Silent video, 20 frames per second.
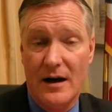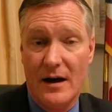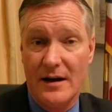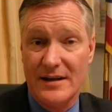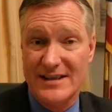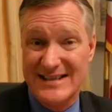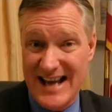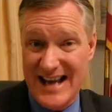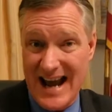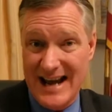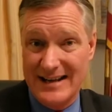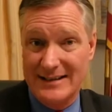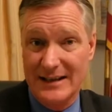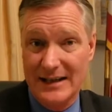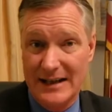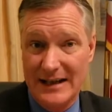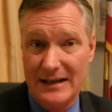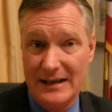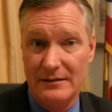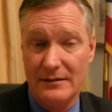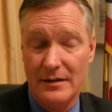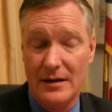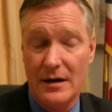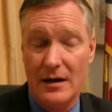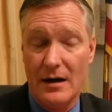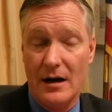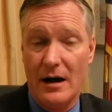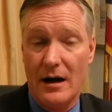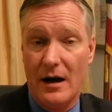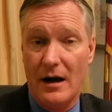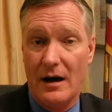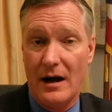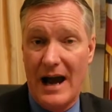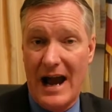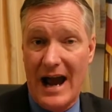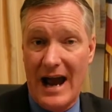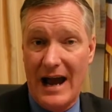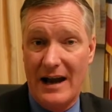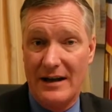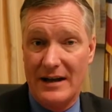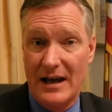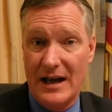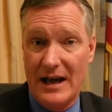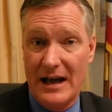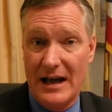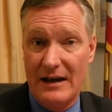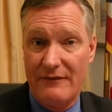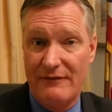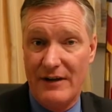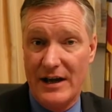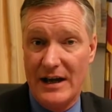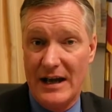Sadly, at a